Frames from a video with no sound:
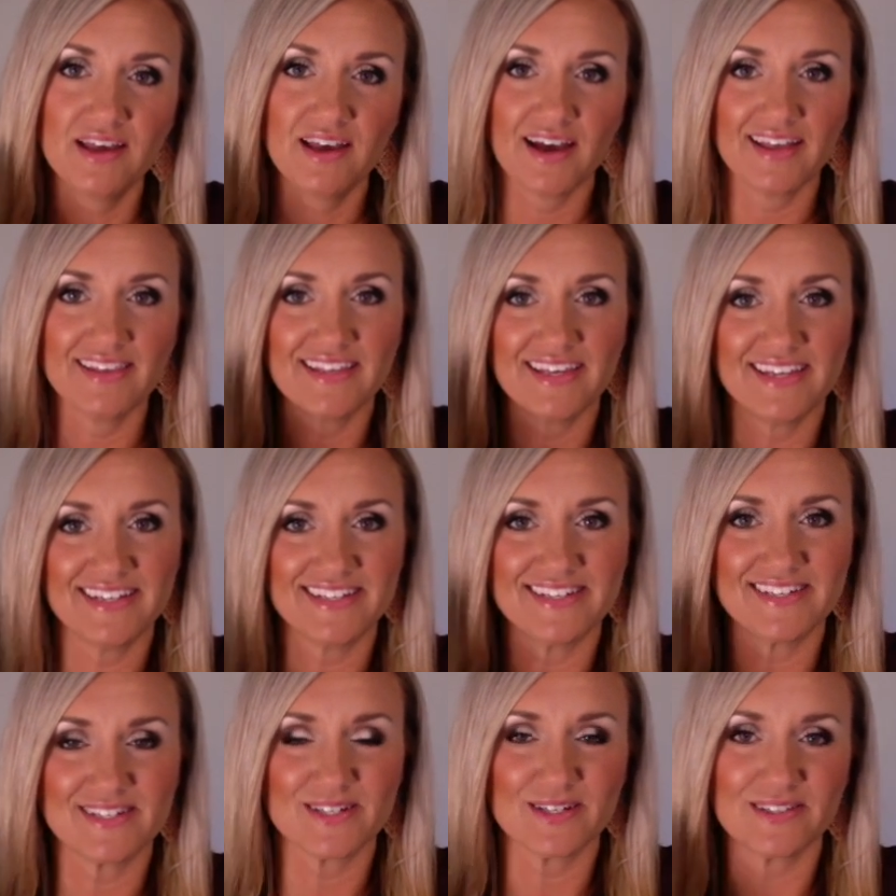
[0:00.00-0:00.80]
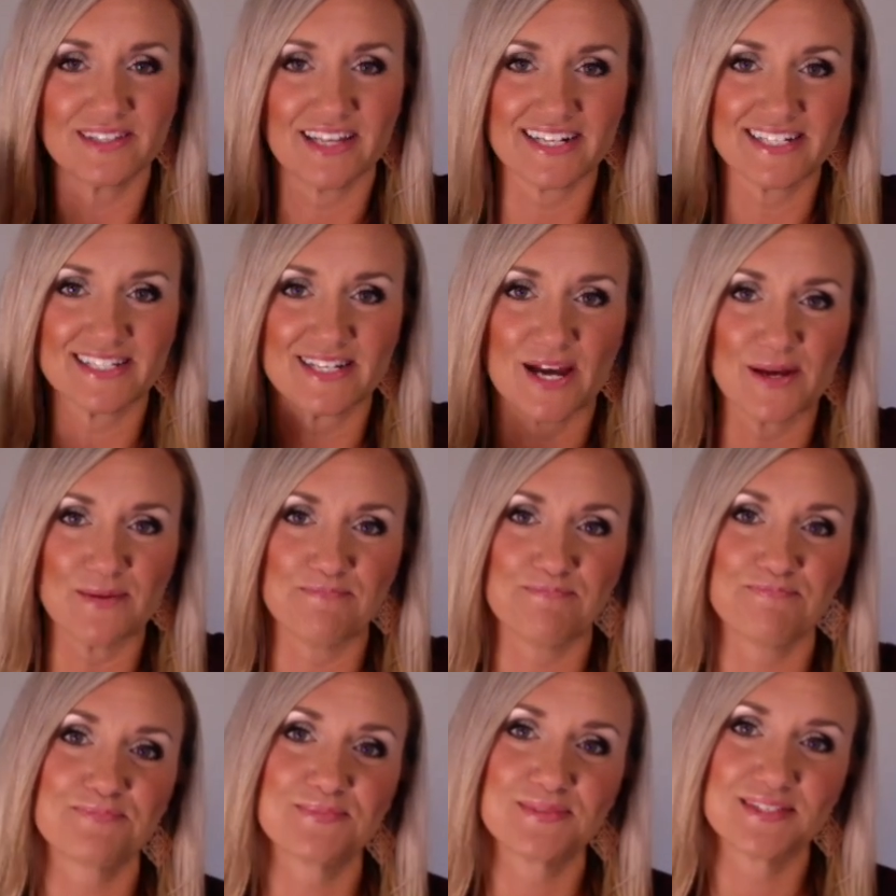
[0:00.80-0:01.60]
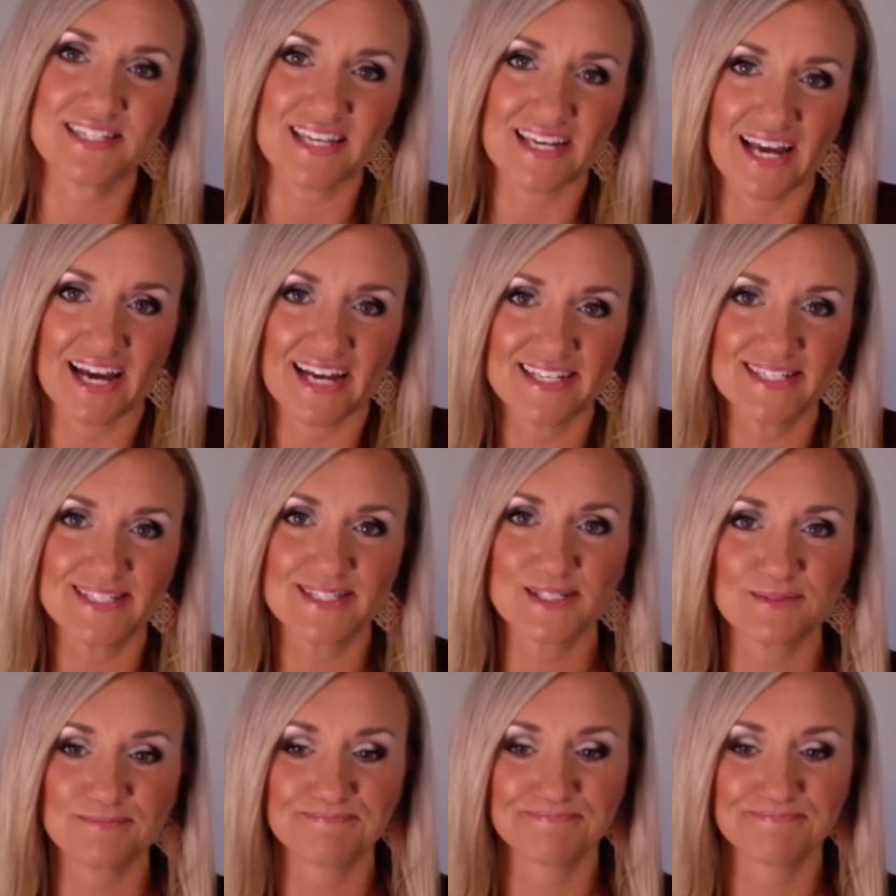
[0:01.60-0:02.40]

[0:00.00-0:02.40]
And then until next time, see you guys.